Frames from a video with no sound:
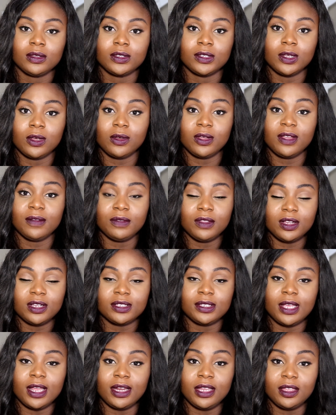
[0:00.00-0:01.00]
So if
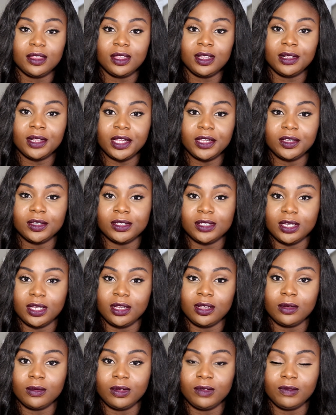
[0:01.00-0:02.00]
there's anything that you
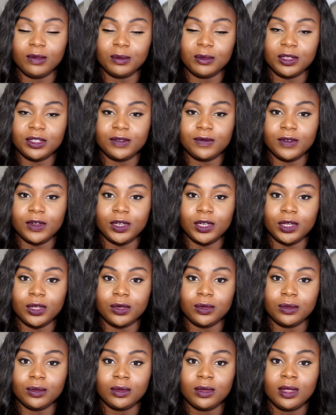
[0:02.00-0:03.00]
take away from this
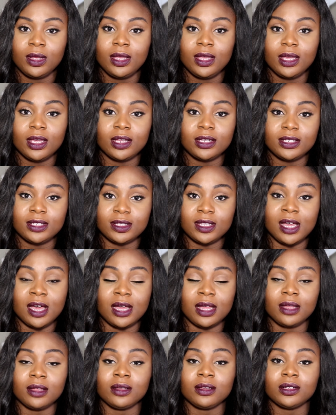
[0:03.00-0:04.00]
video, it's
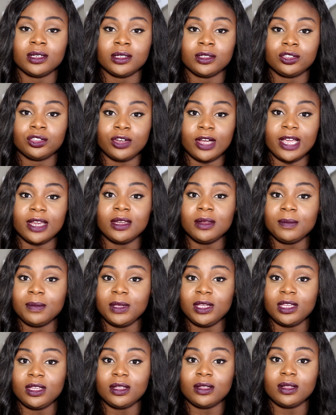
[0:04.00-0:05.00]
that try to
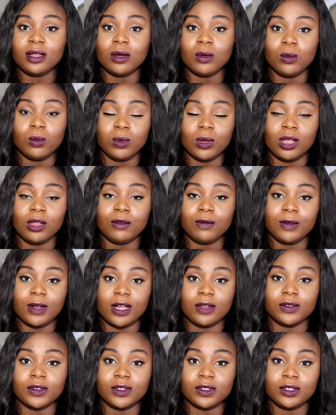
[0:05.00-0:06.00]
be a
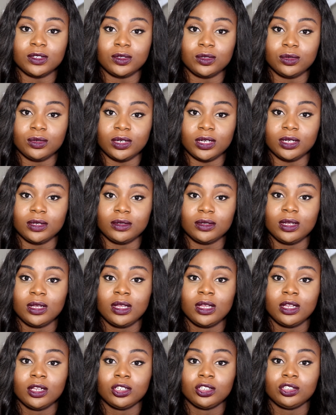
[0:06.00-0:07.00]
well-rounded student.
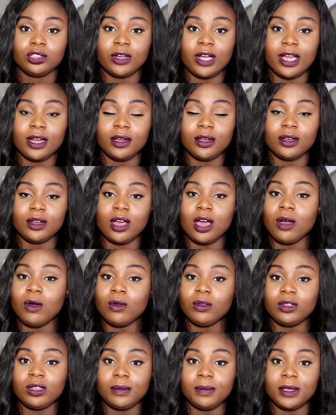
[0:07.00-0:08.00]
Try to
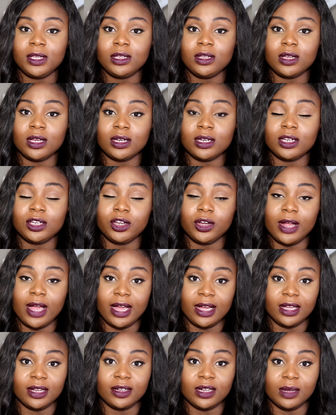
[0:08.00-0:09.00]
not only be good in your
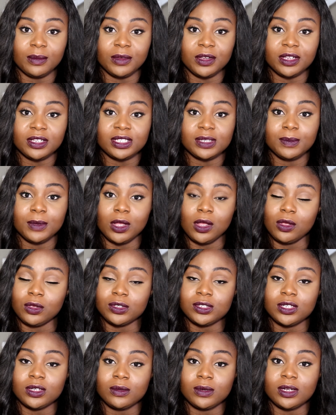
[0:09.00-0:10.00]
academics, but
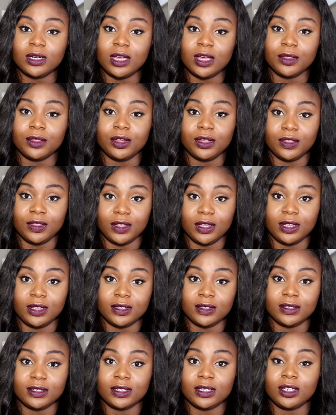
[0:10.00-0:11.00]
also in other
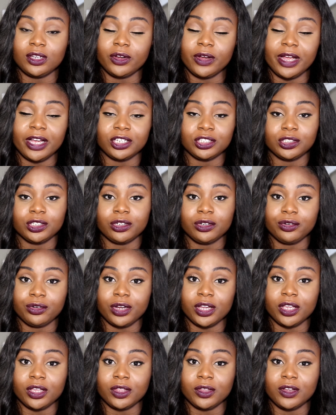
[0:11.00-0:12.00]
things, in your
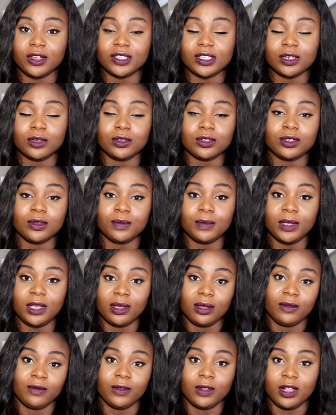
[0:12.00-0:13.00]
extracurriculars, and also
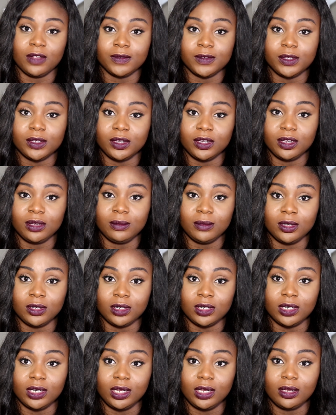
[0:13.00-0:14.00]
being involved in the
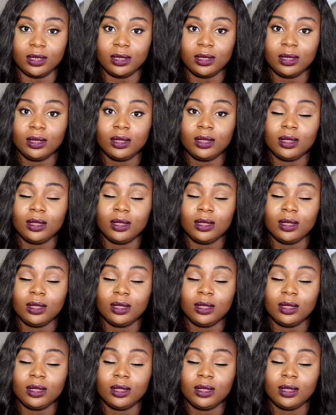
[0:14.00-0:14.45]
community.